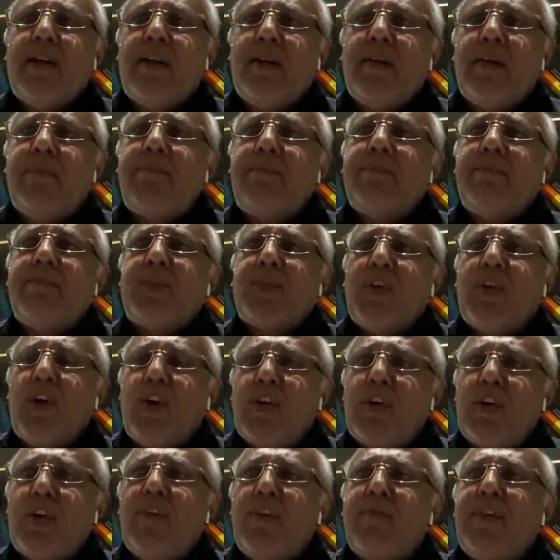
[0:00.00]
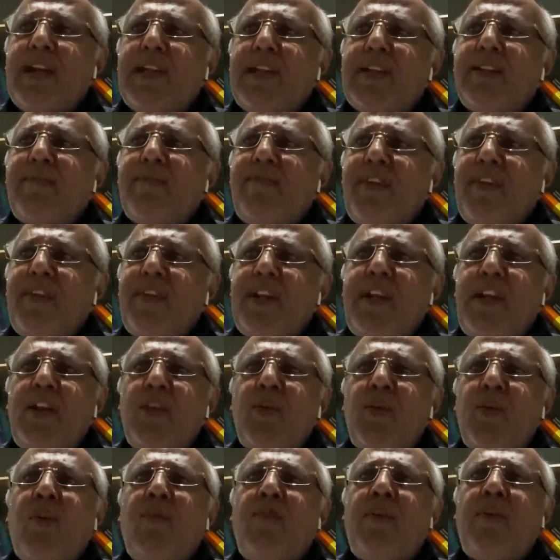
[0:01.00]
thought of as a very
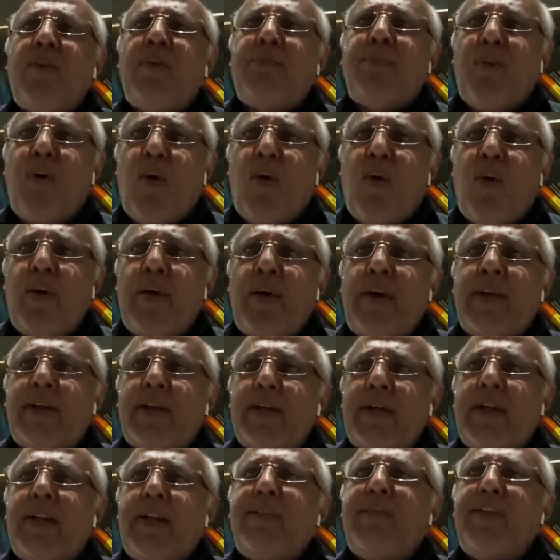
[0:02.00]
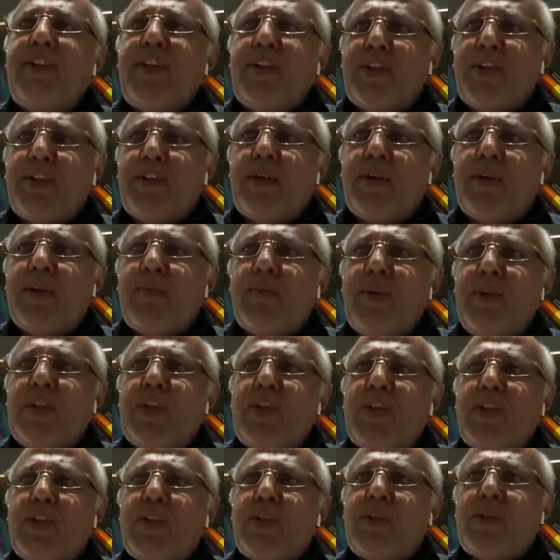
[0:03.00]
overbroad definition,
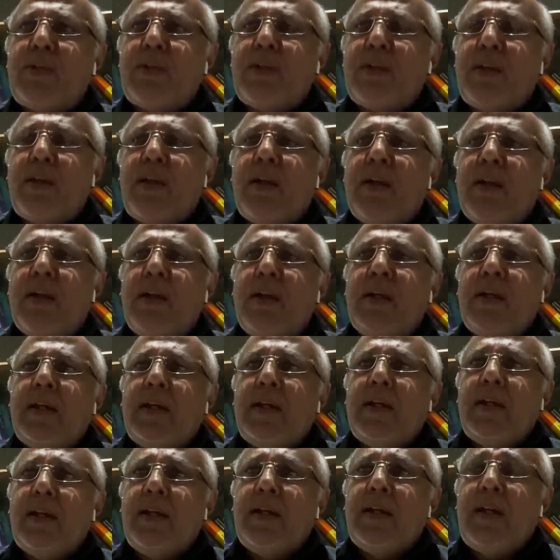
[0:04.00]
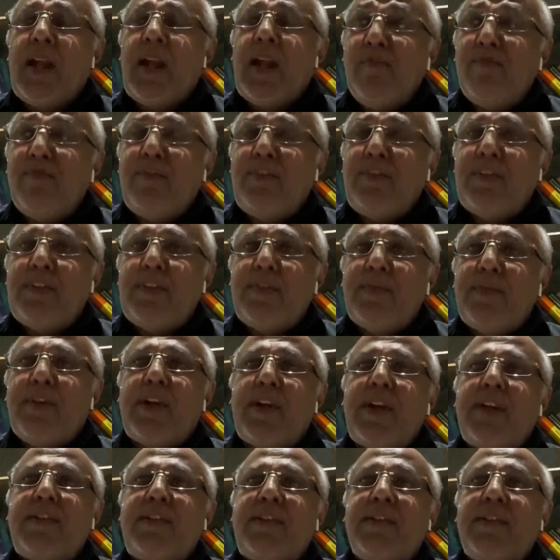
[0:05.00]
which allows
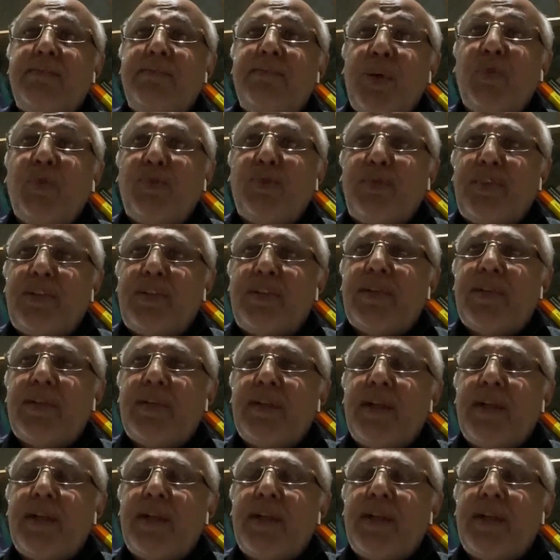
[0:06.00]
for its abuse